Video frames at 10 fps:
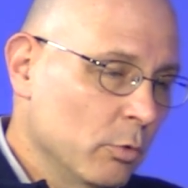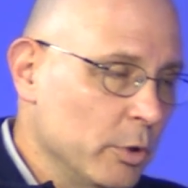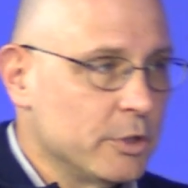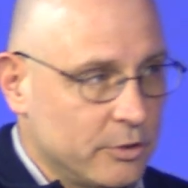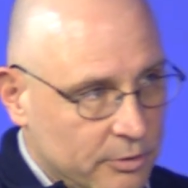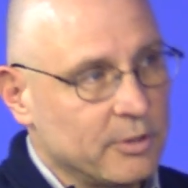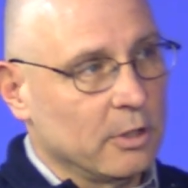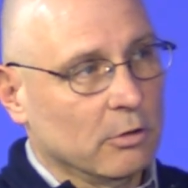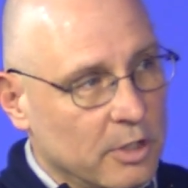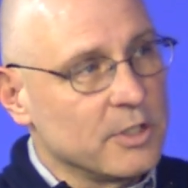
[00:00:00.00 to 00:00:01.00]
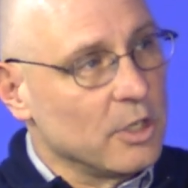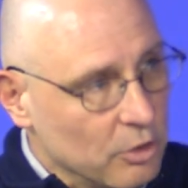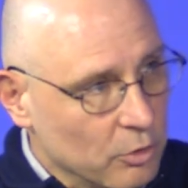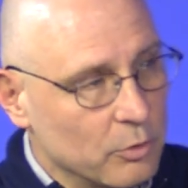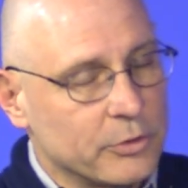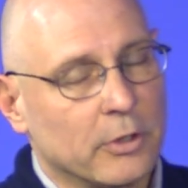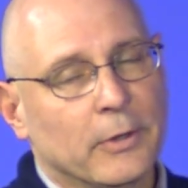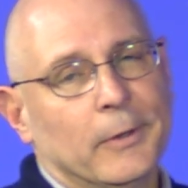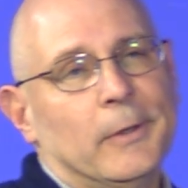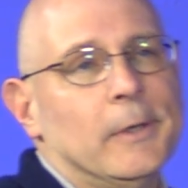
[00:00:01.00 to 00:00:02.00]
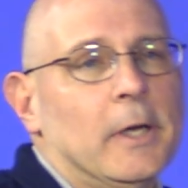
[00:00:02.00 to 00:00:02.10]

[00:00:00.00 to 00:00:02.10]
which still continues. Right.